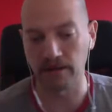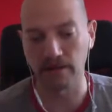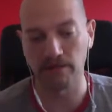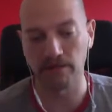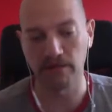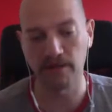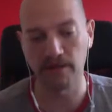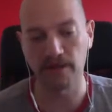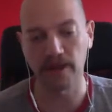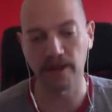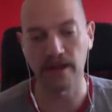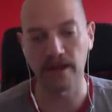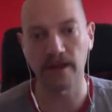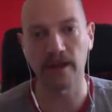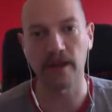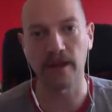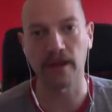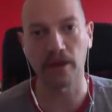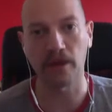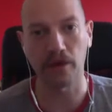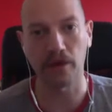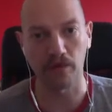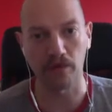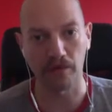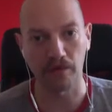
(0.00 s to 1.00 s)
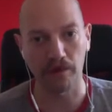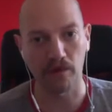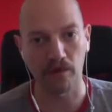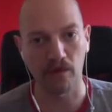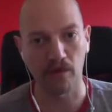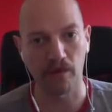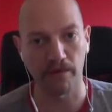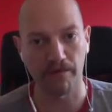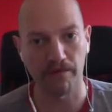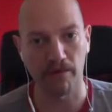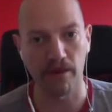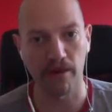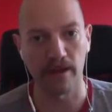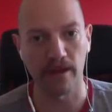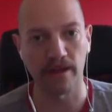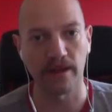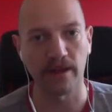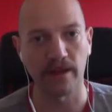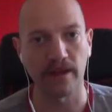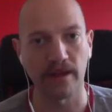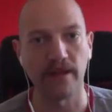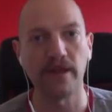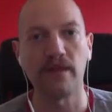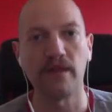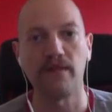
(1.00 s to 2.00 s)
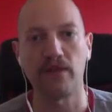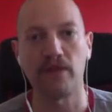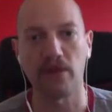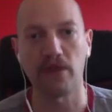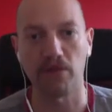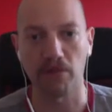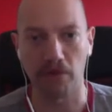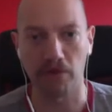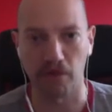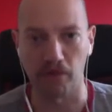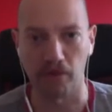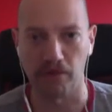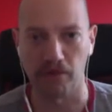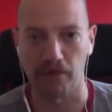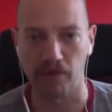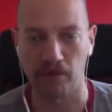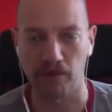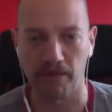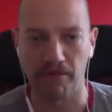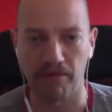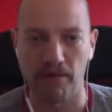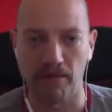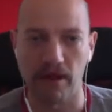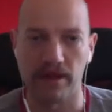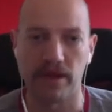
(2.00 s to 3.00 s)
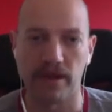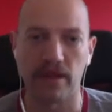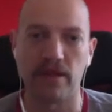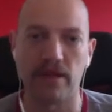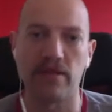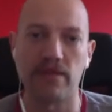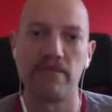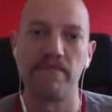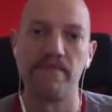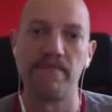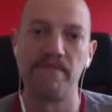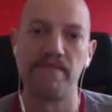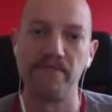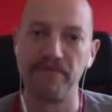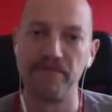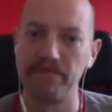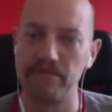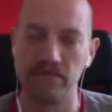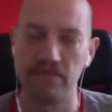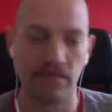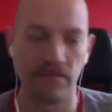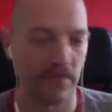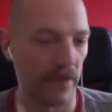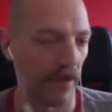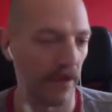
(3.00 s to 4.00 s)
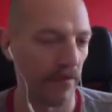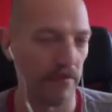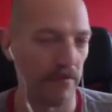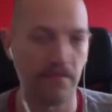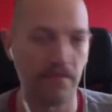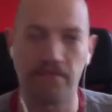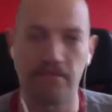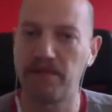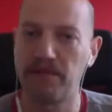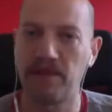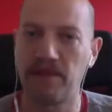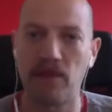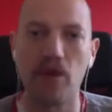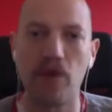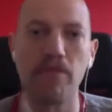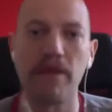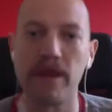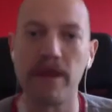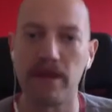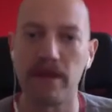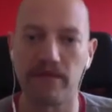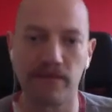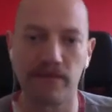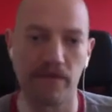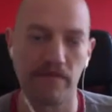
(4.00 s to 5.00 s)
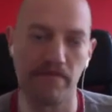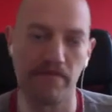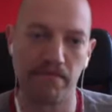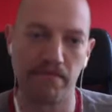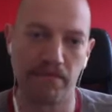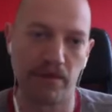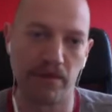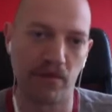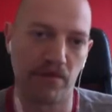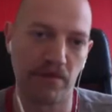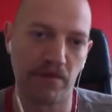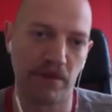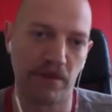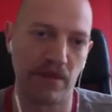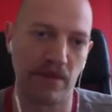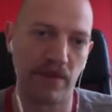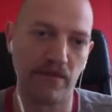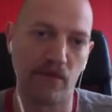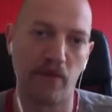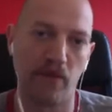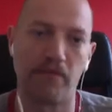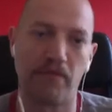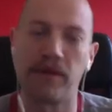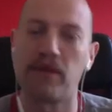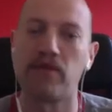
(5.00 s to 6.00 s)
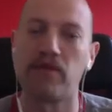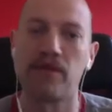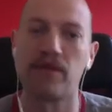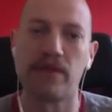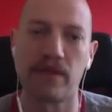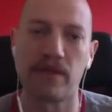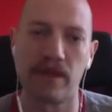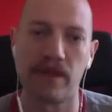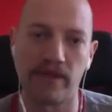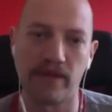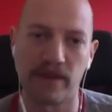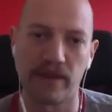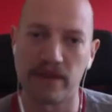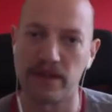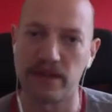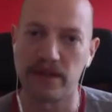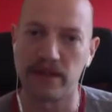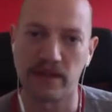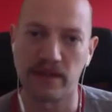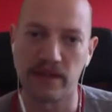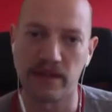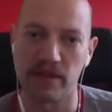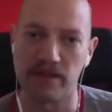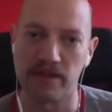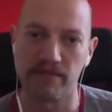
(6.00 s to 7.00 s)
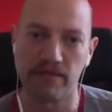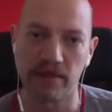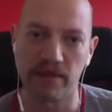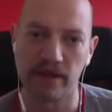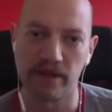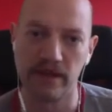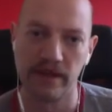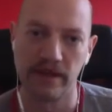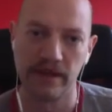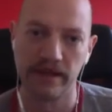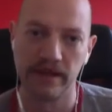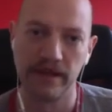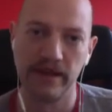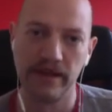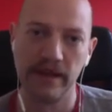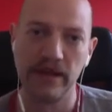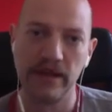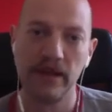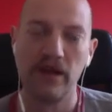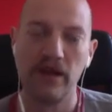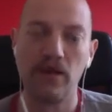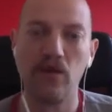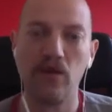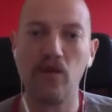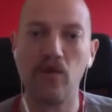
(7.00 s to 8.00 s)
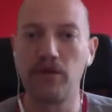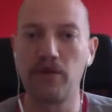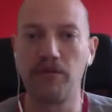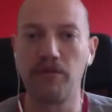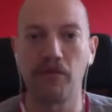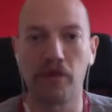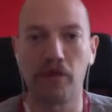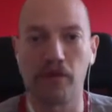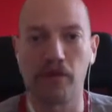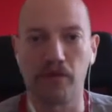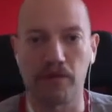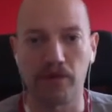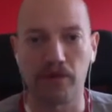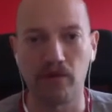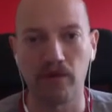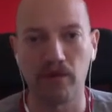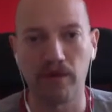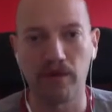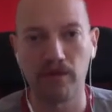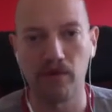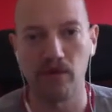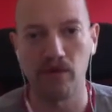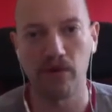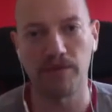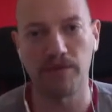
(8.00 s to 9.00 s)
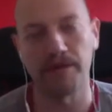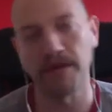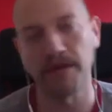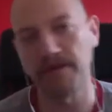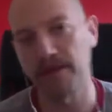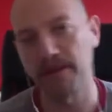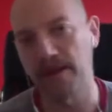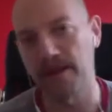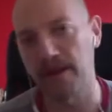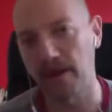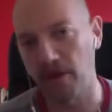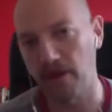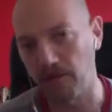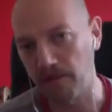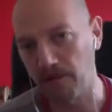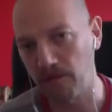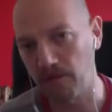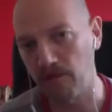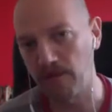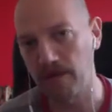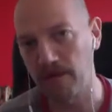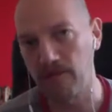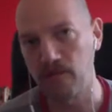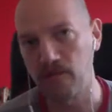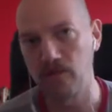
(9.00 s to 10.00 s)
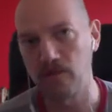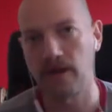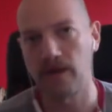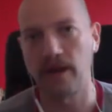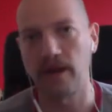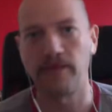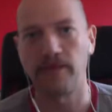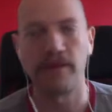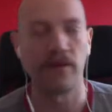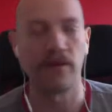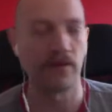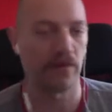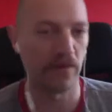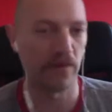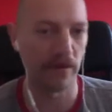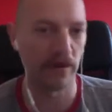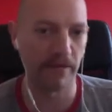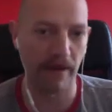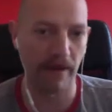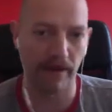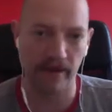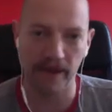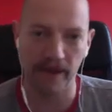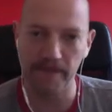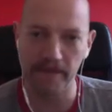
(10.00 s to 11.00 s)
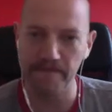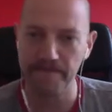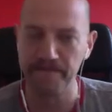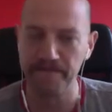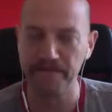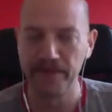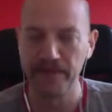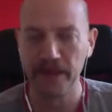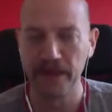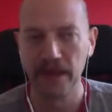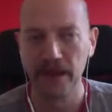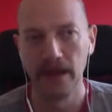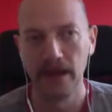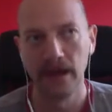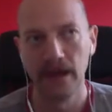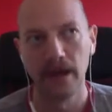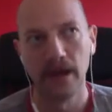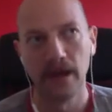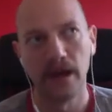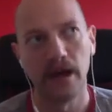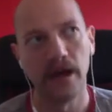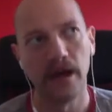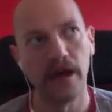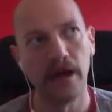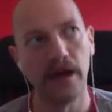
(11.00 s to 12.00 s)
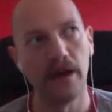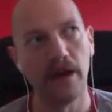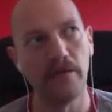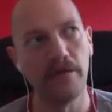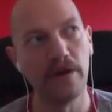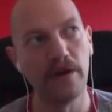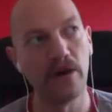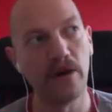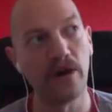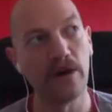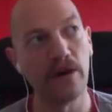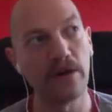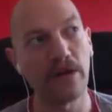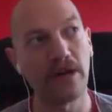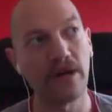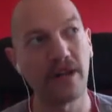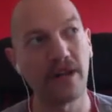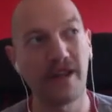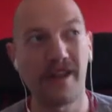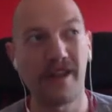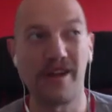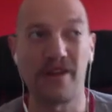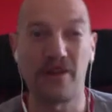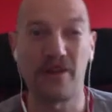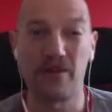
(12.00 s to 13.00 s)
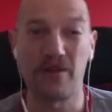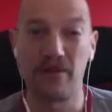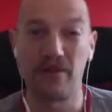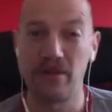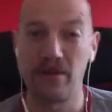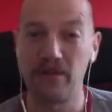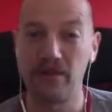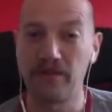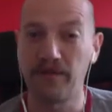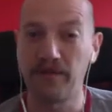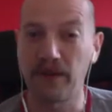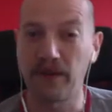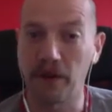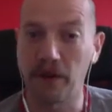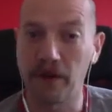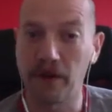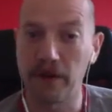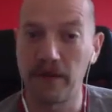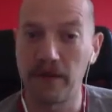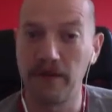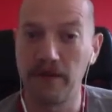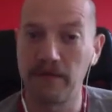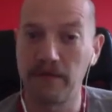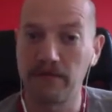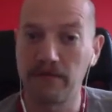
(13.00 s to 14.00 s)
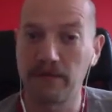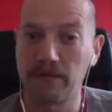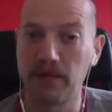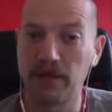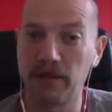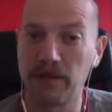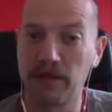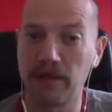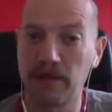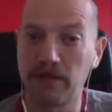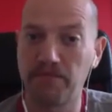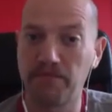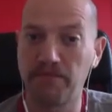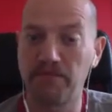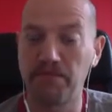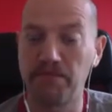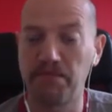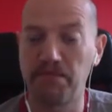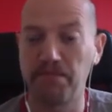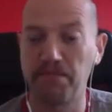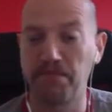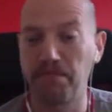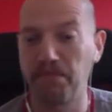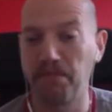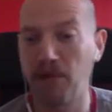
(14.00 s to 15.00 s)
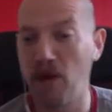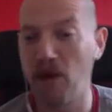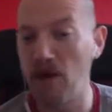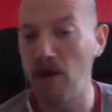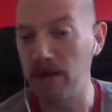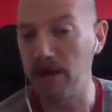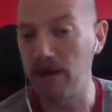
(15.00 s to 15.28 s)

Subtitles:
things like short story prizes, individual short story prizes, there are so many of them, but also you've got big ones like the Sunday Times Audible Short Story Award, BBC Short Story Award. Like, we're not talking about them. We're not going to touch on non-fiction partly